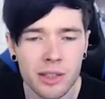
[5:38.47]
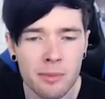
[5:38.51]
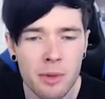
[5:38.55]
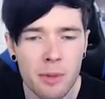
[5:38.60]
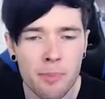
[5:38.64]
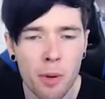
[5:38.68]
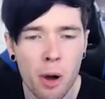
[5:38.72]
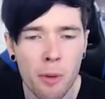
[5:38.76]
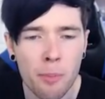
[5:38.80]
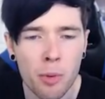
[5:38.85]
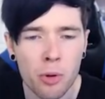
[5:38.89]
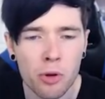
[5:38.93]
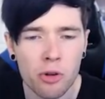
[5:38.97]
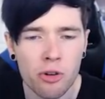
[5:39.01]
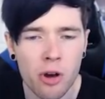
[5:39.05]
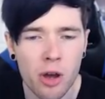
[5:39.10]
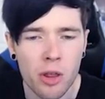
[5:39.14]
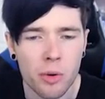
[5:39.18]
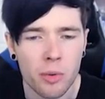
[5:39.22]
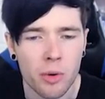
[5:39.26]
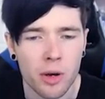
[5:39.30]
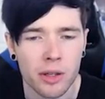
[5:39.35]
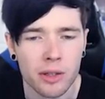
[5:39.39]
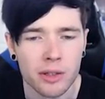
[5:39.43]
Let me pop all your
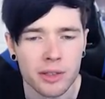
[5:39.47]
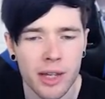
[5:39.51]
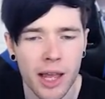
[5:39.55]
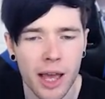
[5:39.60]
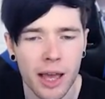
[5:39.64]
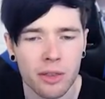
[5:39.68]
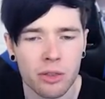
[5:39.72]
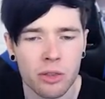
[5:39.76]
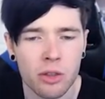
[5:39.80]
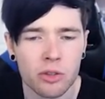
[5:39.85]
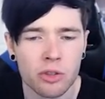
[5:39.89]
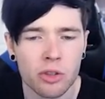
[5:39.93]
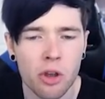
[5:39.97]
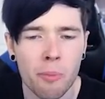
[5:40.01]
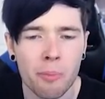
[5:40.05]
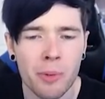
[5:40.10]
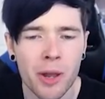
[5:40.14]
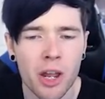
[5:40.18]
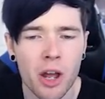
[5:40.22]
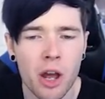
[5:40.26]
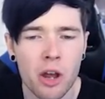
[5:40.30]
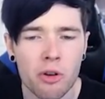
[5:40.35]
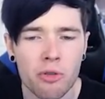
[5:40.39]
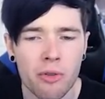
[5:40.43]
other ones. Yeah, stop
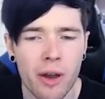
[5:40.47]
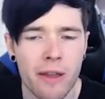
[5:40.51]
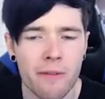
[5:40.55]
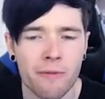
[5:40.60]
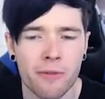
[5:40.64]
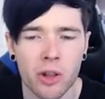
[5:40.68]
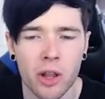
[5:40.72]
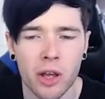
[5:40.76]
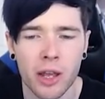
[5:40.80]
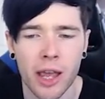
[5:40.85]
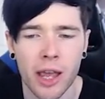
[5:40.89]
being ungrateful,